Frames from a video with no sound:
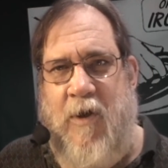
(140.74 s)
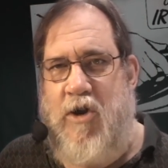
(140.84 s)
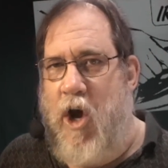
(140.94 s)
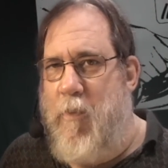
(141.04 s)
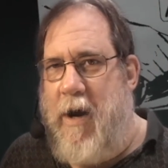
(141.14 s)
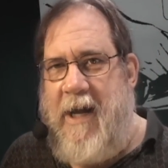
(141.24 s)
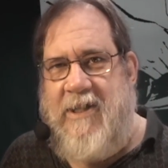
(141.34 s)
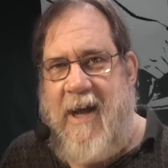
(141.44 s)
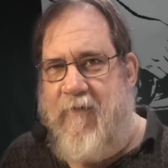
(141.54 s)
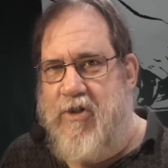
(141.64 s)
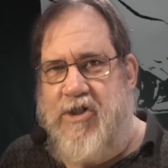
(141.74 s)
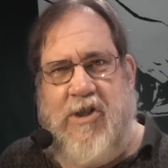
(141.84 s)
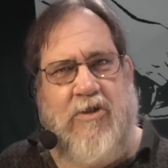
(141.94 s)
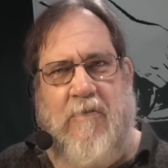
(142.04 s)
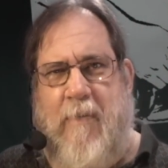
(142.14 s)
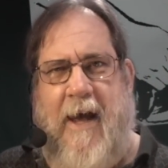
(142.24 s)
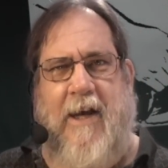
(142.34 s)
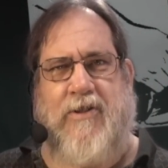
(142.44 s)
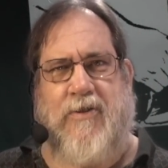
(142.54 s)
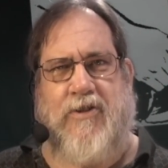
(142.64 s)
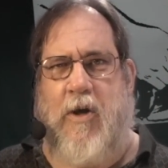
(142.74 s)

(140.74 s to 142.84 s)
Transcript: Nobody's ever sued the bastards.